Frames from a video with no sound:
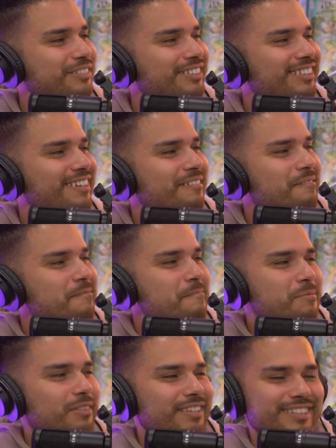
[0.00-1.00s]
But, mm.
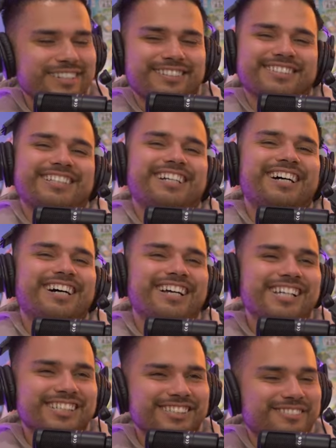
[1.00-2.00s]
and I was like,
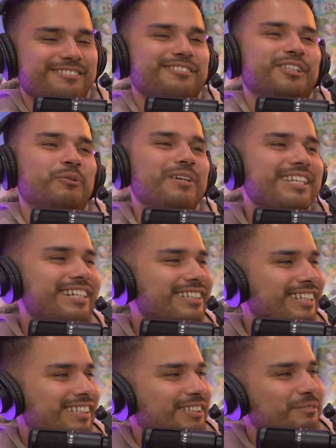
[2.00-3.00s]
nah, it's 20
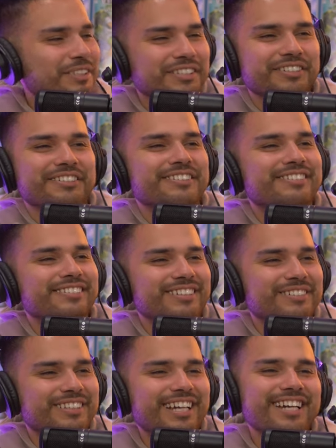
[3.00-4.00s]
years. That's gonna be your,
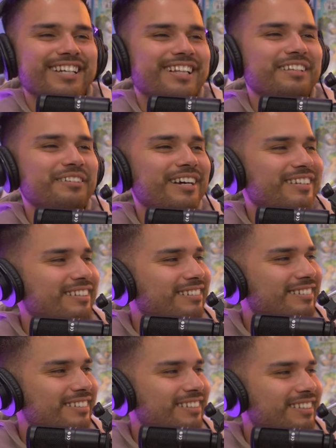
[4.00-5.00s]
your thing. Like you
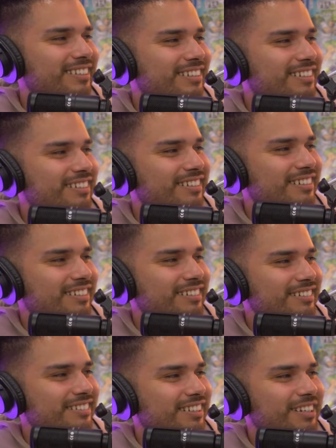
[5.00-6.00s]
gotta, yeah, you gotta you know,
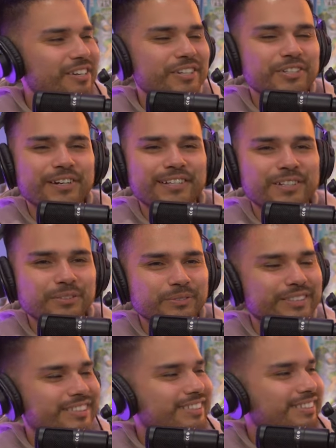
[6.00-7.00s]
stick to the girl you end up
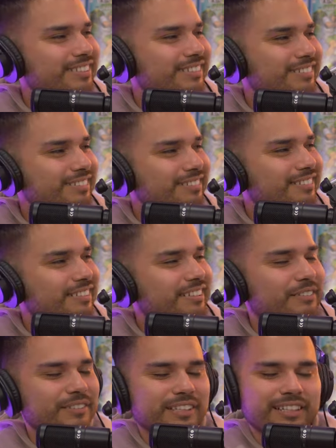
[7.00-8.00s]
with, you know? And
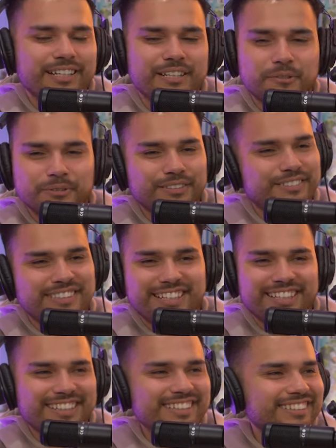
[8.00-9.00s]
he was like, nah, nah
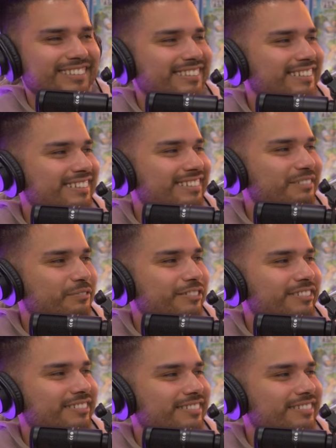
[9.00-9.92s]
I don't know what the fuck.